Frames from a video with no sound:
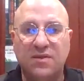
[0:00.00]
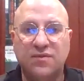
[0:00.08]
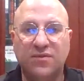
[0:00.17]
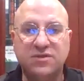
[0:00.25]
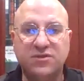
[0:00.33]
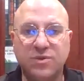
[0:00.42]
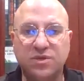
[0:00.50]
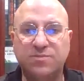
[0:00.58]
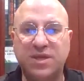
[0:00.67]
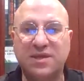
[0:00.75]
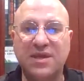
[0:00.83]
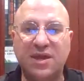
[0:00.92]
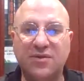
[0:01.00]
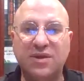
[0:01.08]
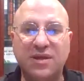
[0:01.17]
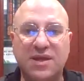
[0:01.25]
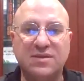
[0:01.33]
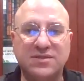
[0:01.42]
This would be
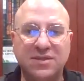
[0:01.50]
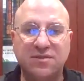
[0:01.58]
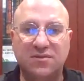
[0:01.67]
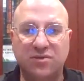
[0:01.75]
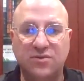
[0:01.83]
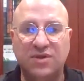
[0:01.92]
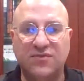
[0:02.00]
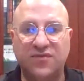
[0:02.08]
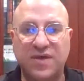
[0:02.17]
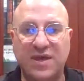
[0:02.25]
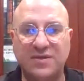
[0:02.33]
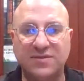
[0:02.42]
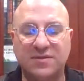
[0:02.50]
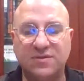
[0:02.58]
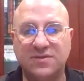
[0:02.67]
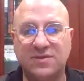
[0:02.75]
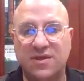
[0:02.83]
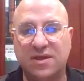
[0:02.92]
carried out in 3
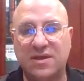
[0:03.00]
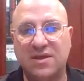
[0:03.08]
phases.